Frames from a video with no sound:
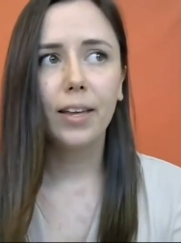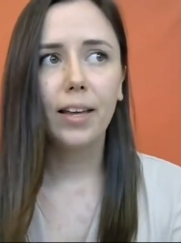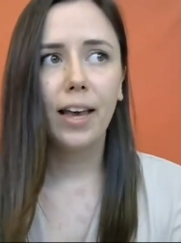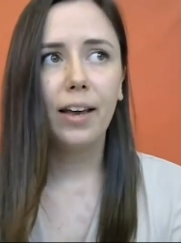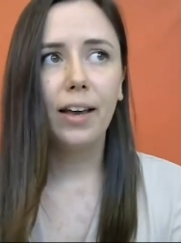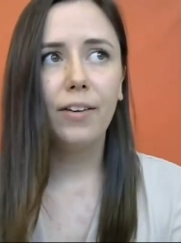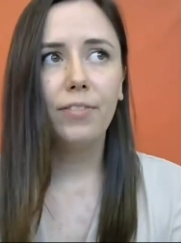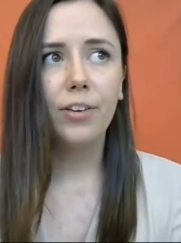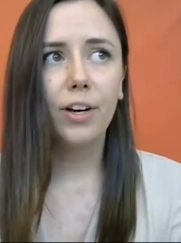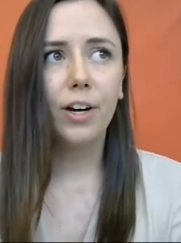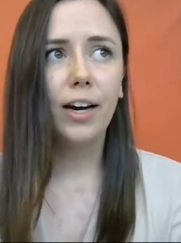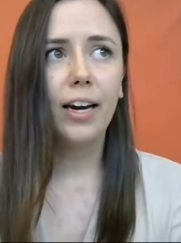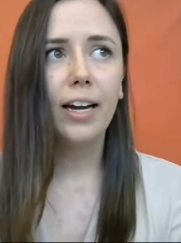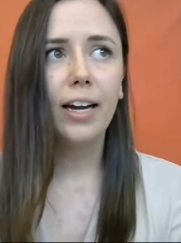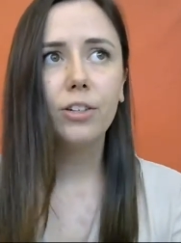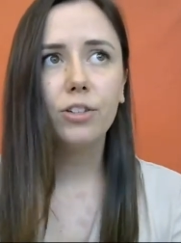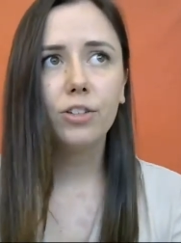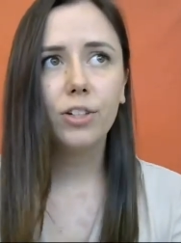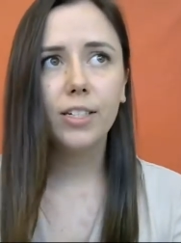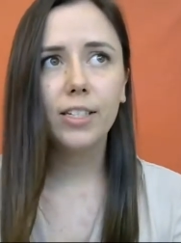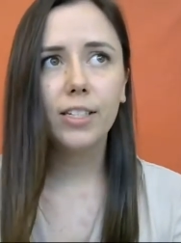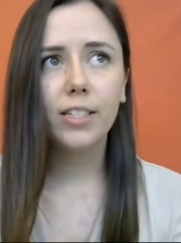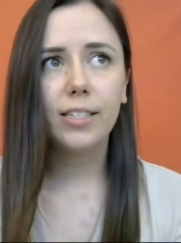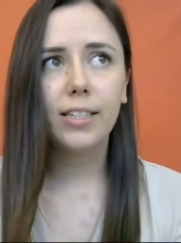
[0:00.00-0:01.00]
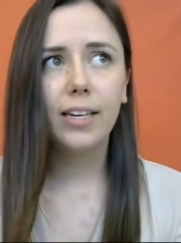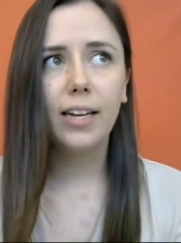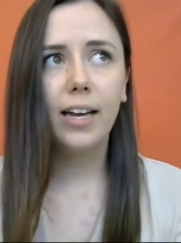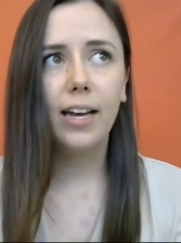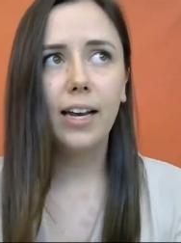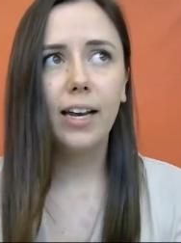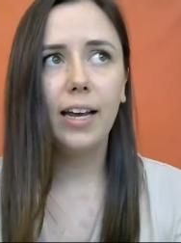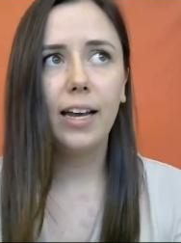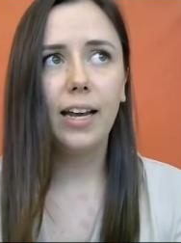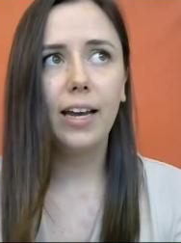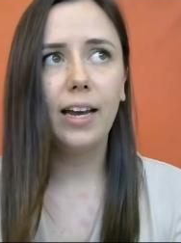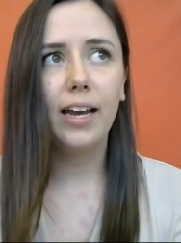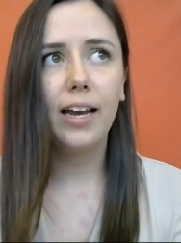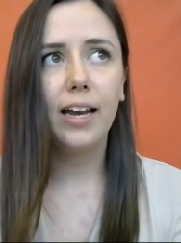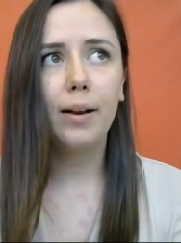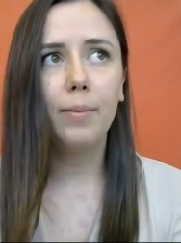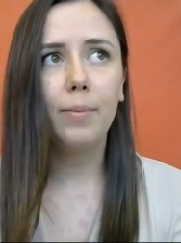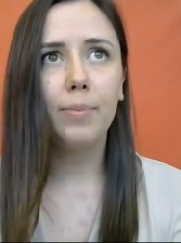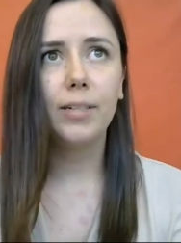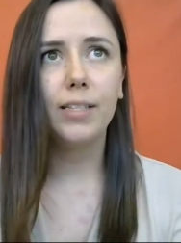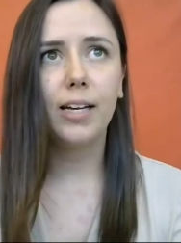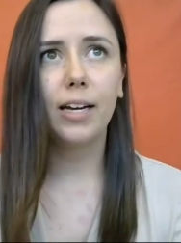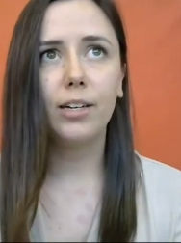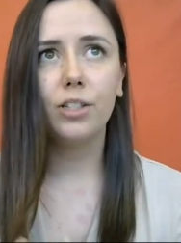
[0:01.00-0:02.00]
if you're interested
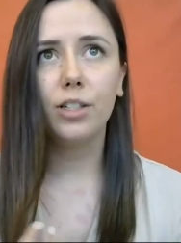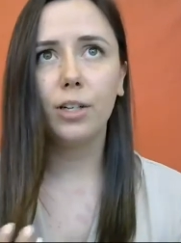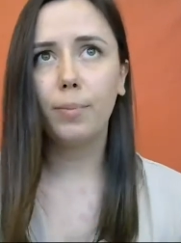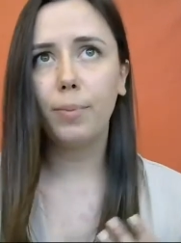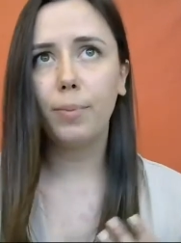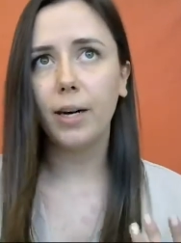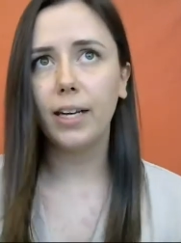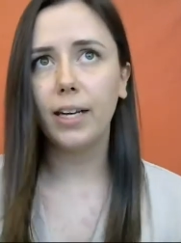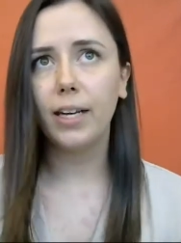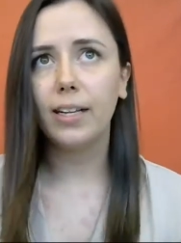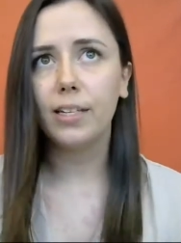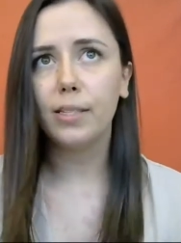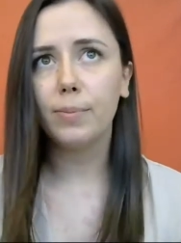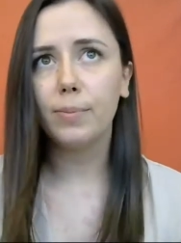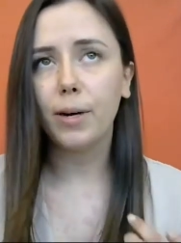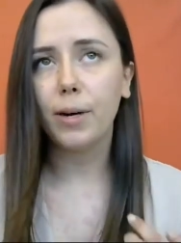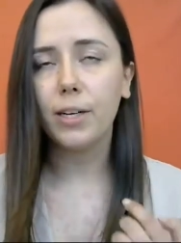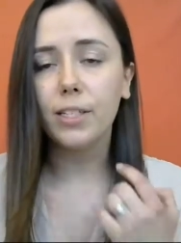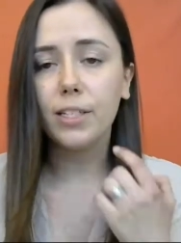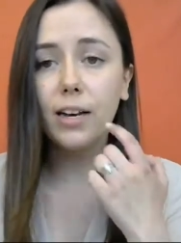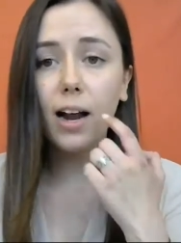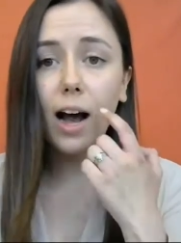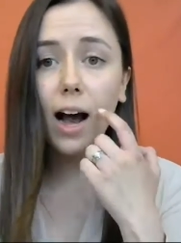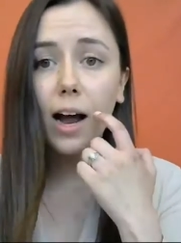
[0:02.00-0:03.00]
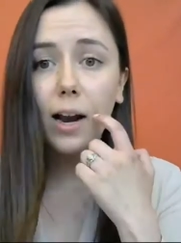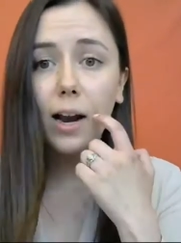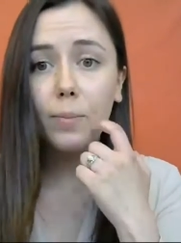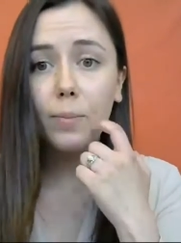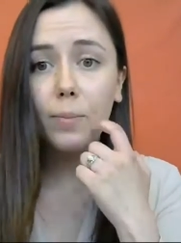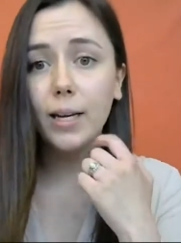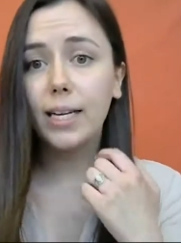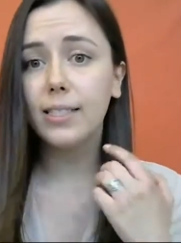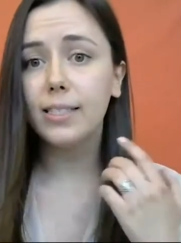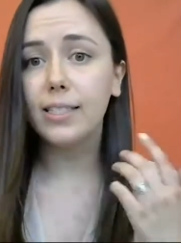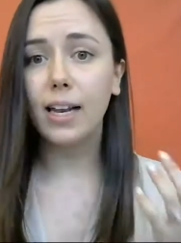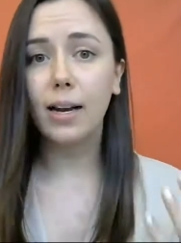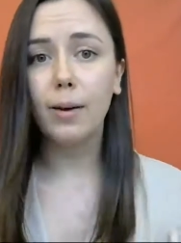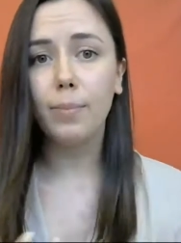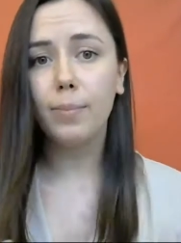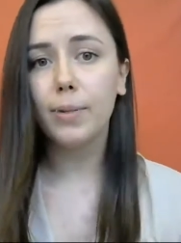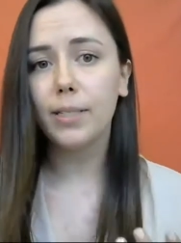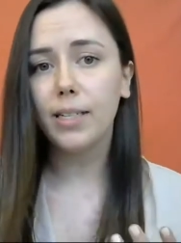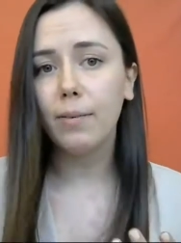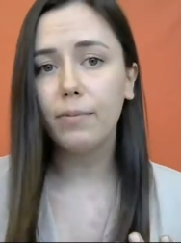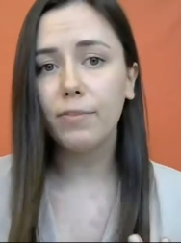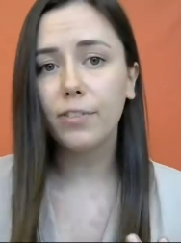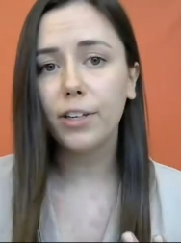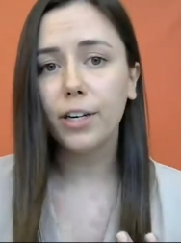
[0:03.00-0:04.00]
in potentially bringing this person on, we can set up a
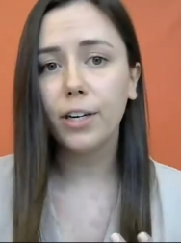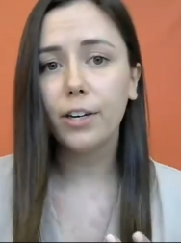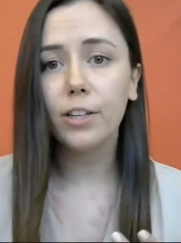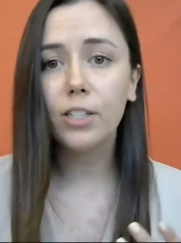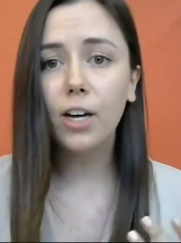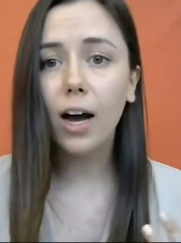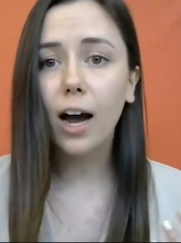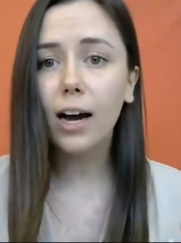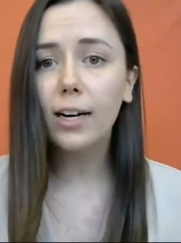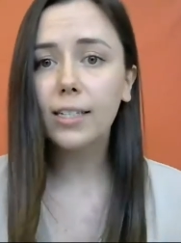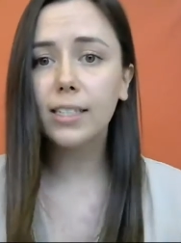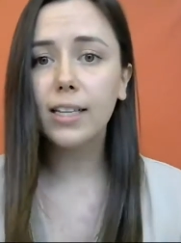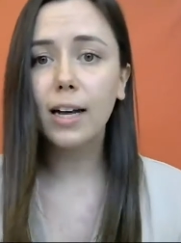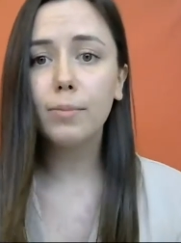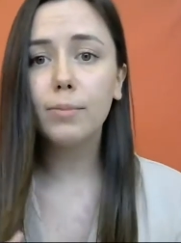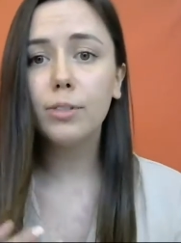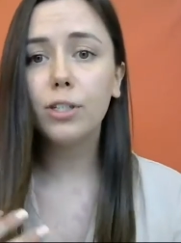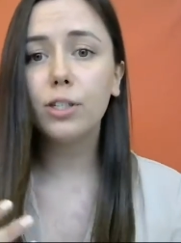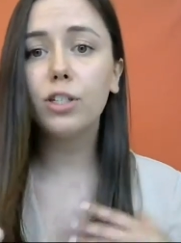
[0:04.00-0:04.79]
time for you to talk to them.